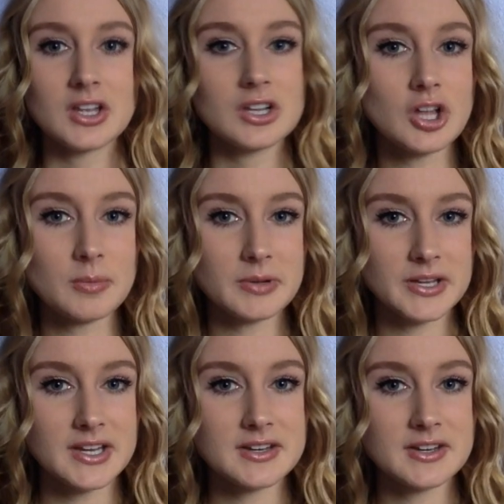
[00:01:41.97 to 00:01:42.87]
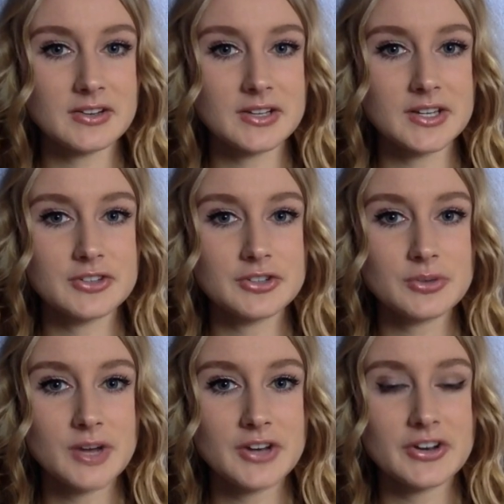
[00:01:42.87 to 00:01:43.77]
Globally, nearly
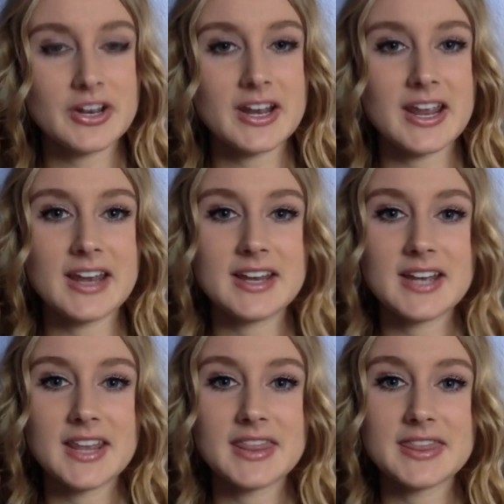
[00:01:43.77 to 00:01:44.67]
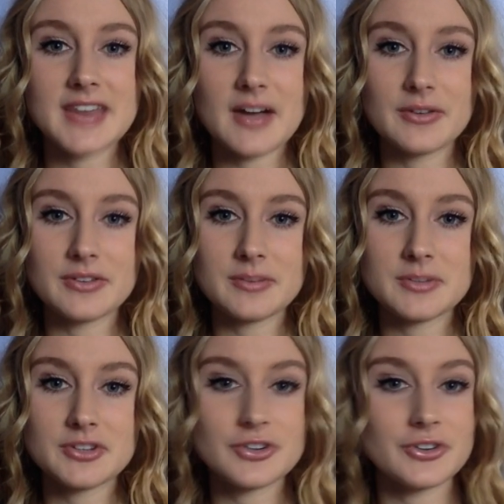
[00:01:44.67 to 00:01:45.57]
289,000
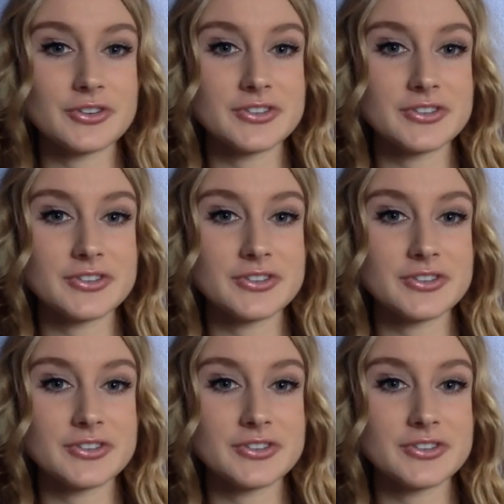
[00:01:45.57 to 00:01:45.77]
maternal